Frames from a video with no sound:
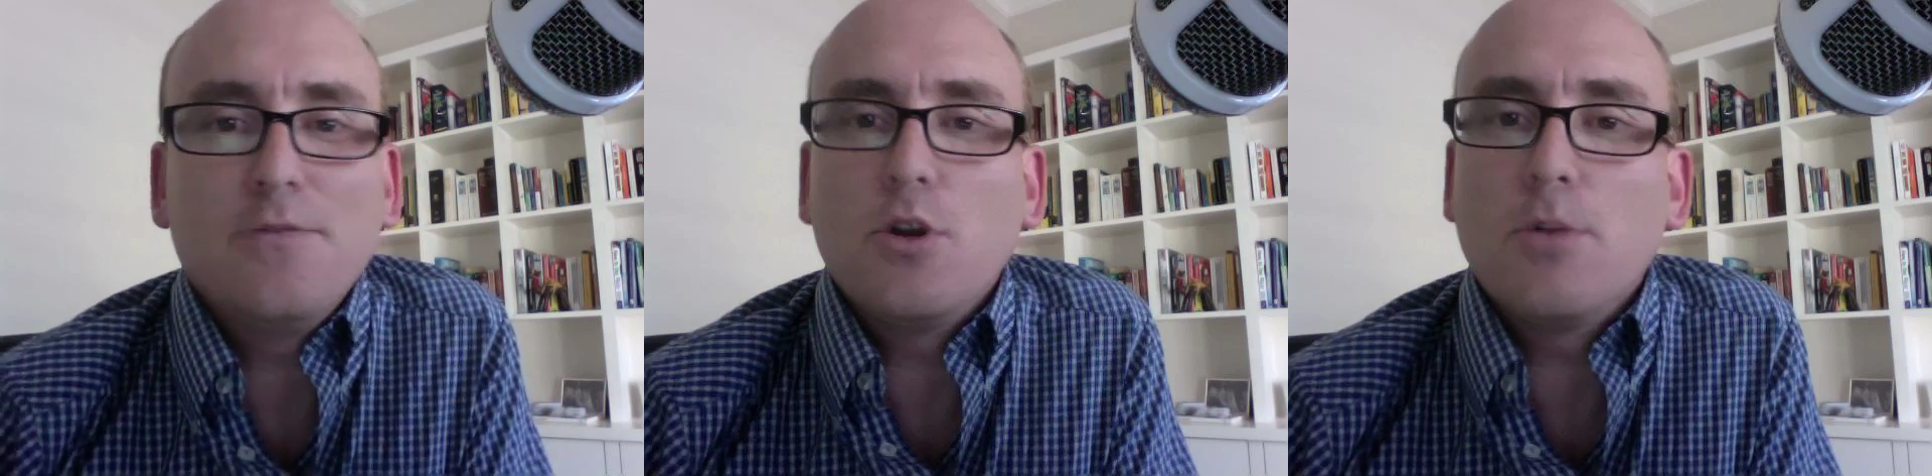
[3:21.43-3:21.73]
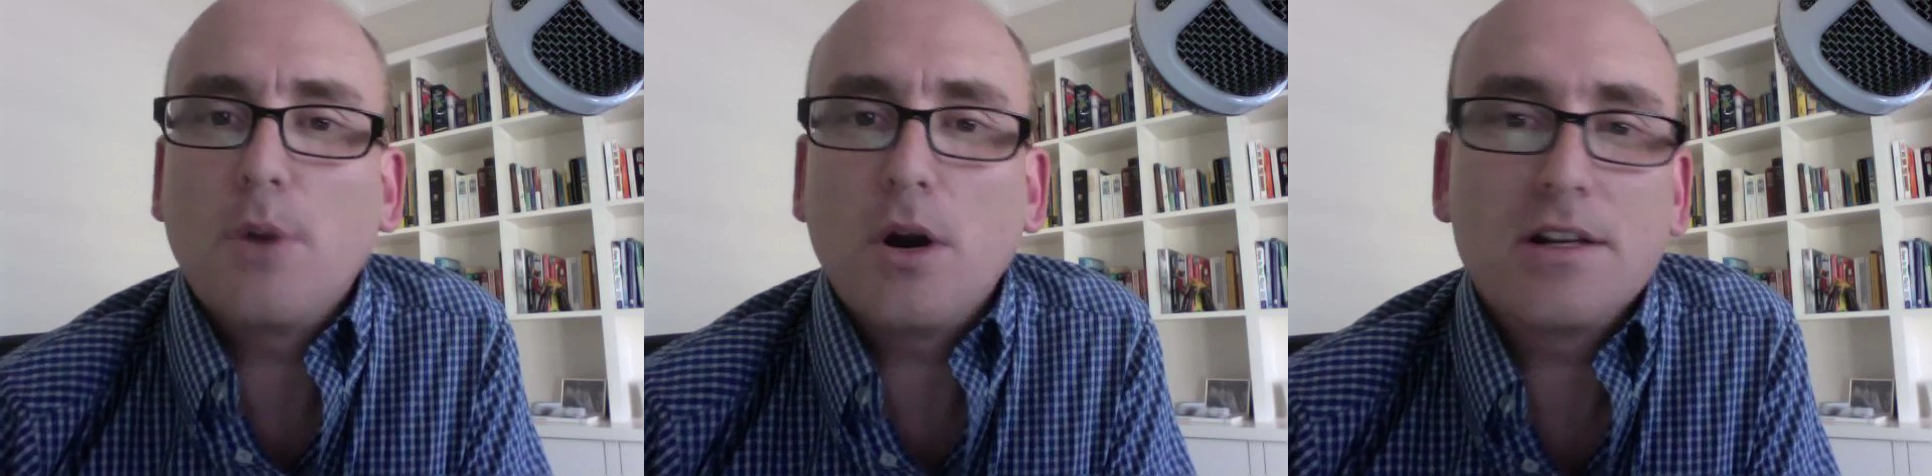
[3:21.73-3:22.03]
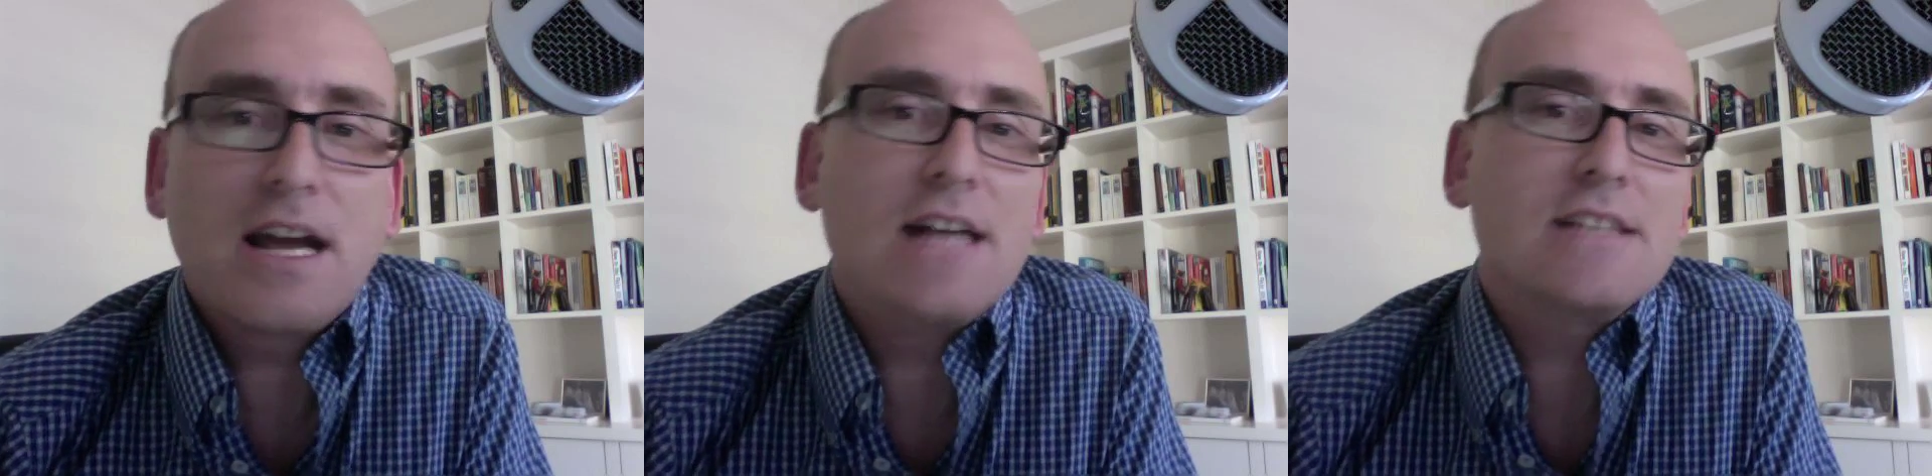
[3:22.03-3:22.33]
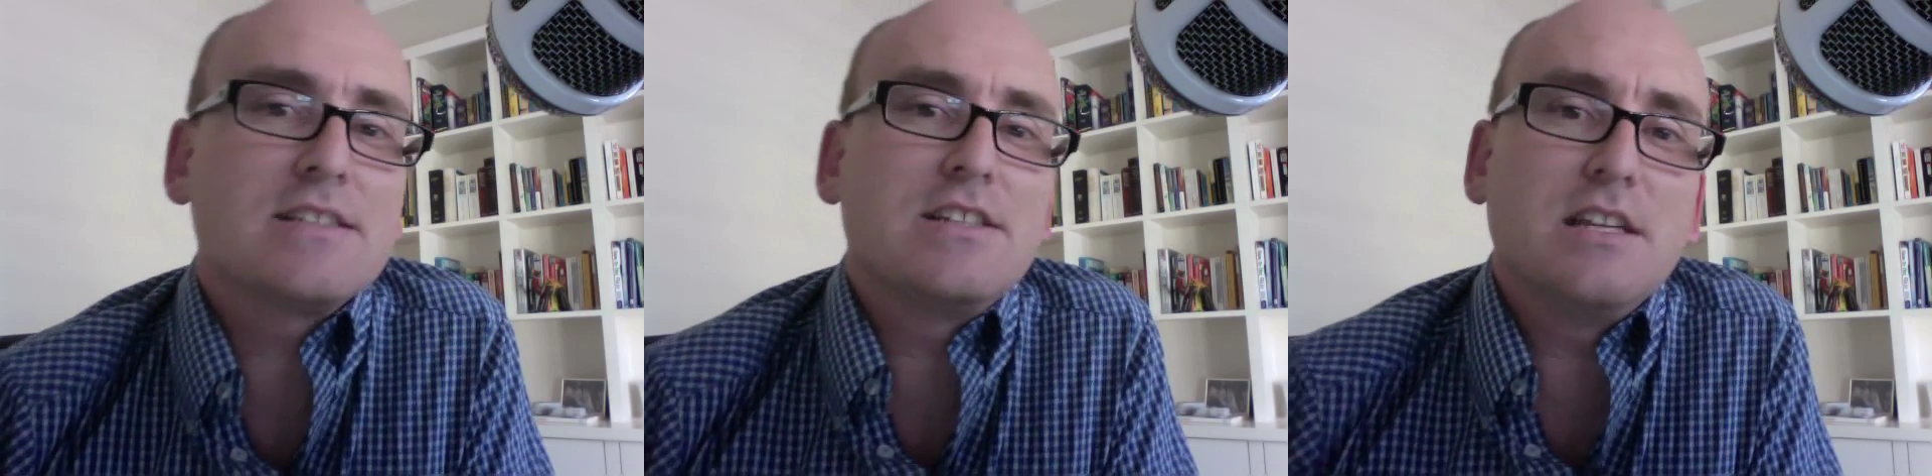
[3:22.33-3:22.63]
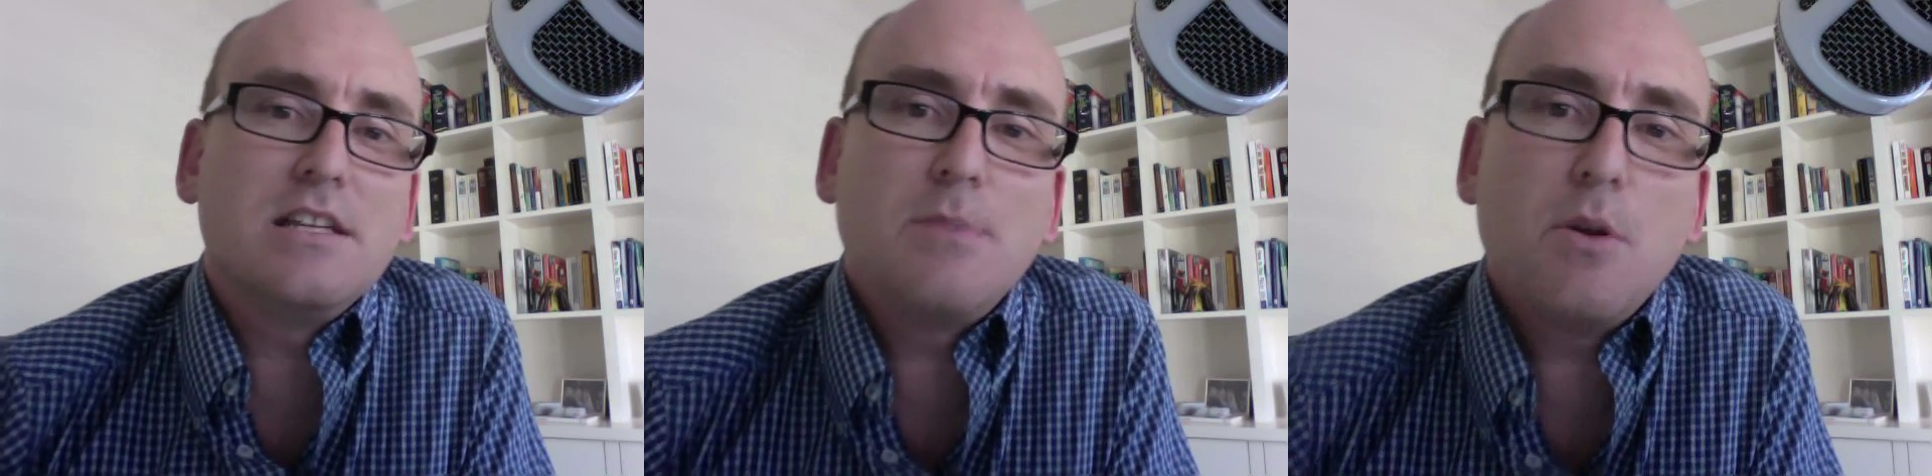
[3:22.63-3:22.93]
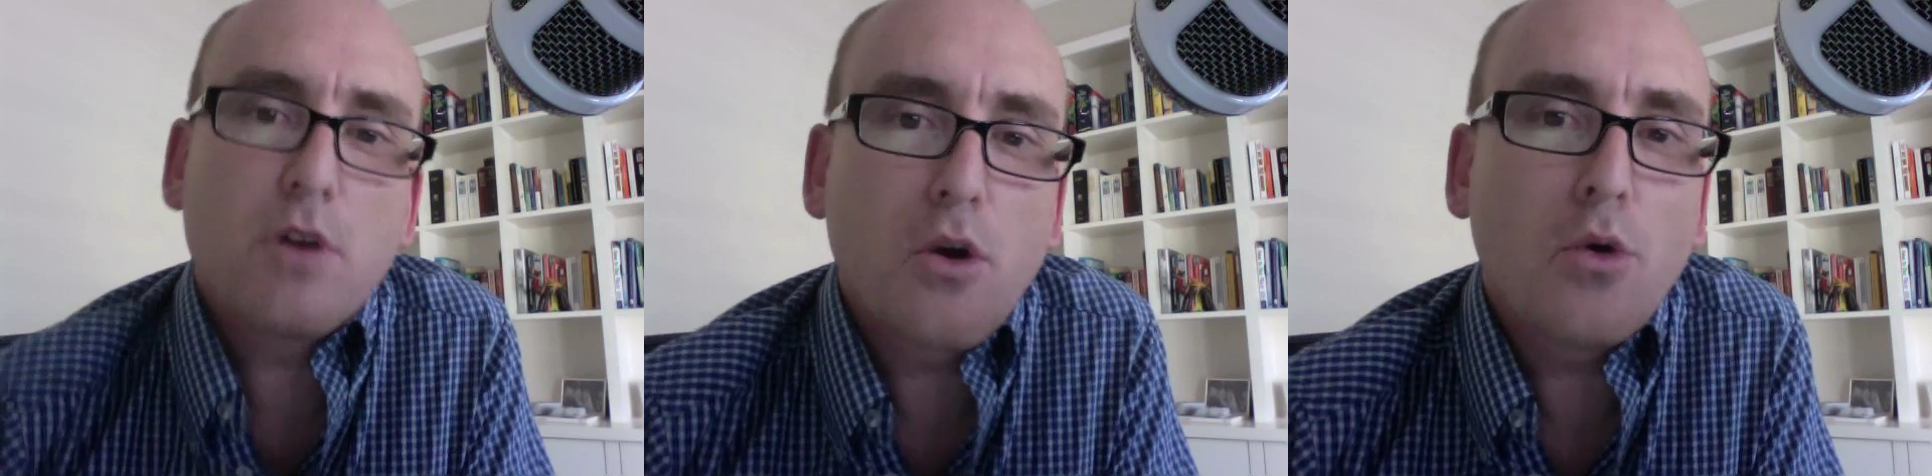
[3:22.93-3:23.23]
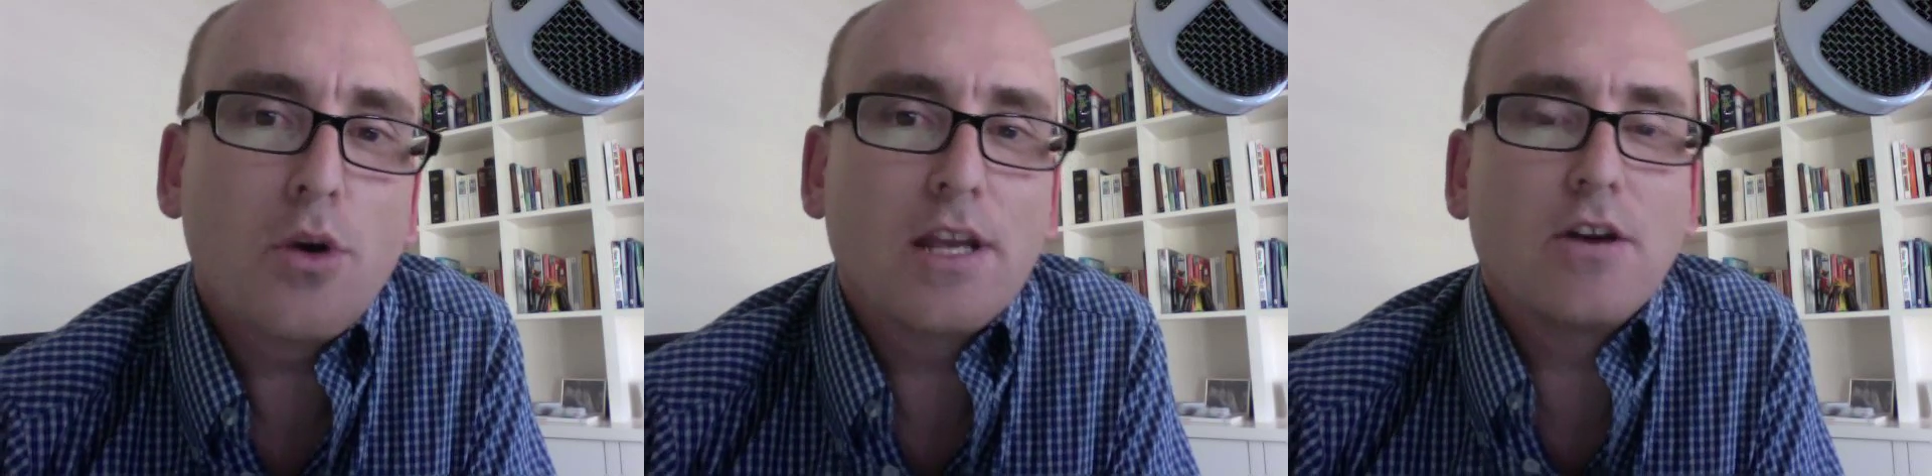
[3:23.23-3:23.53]
If you're a podcaster, you need to be
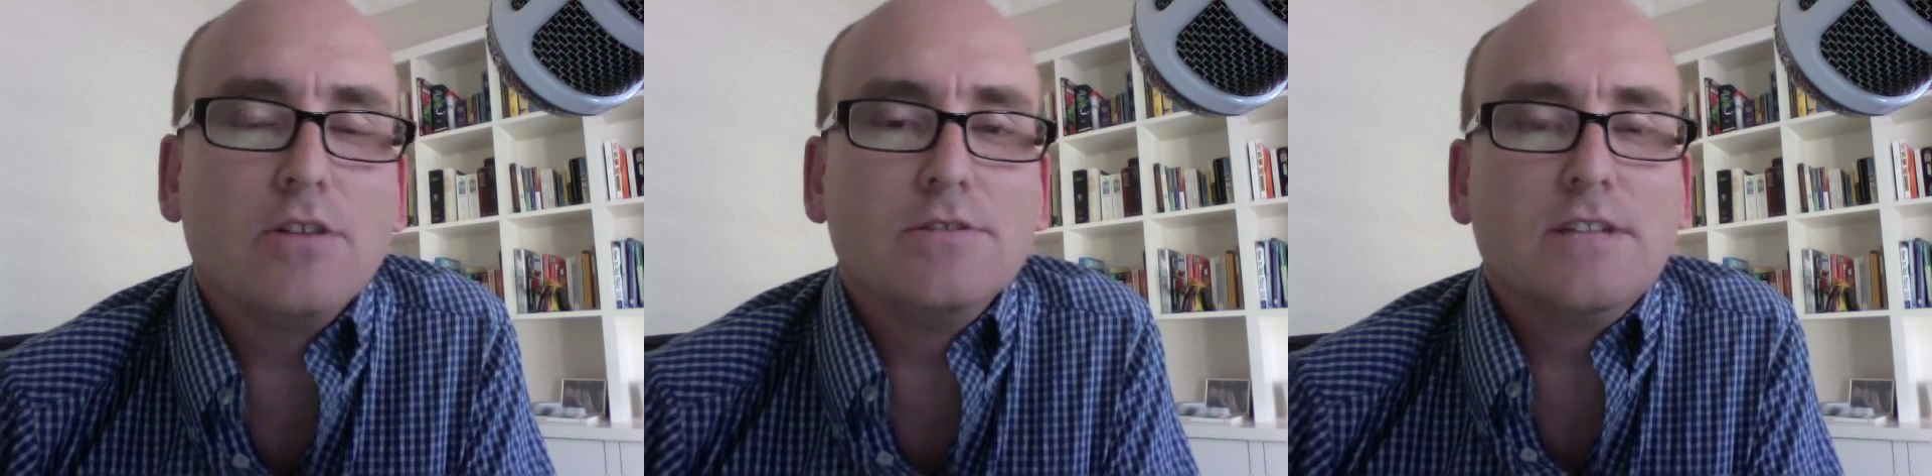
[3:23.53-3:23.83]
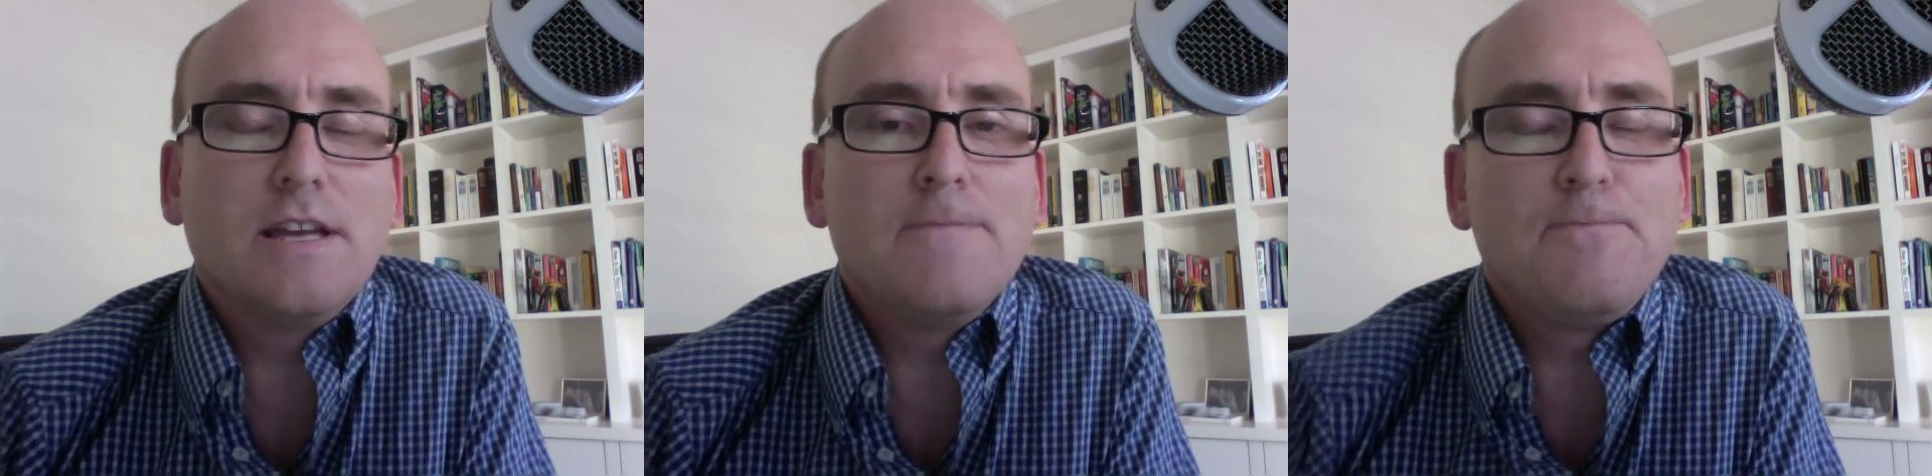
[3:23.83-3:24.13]
recording content.